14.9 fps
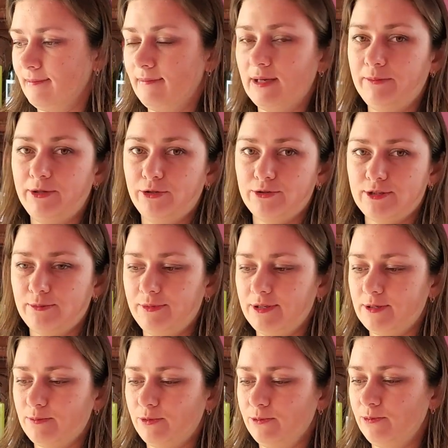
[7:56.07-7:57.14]
maybe not the
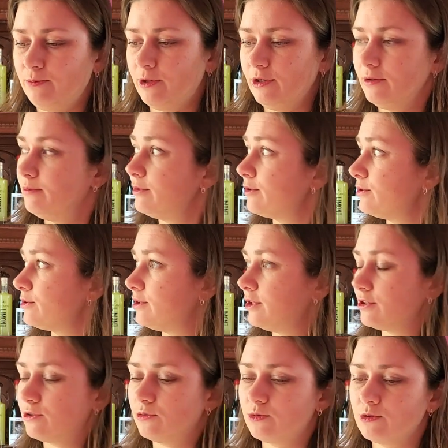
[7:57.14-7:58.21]
best spot because
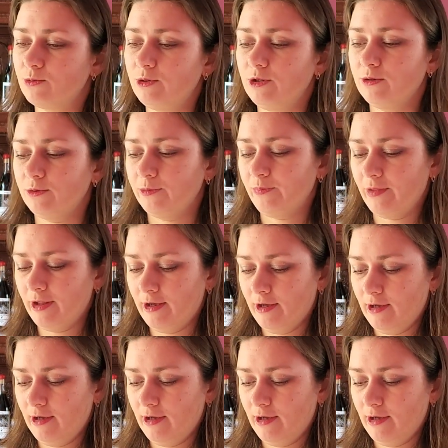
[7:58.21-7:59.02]
next to the window.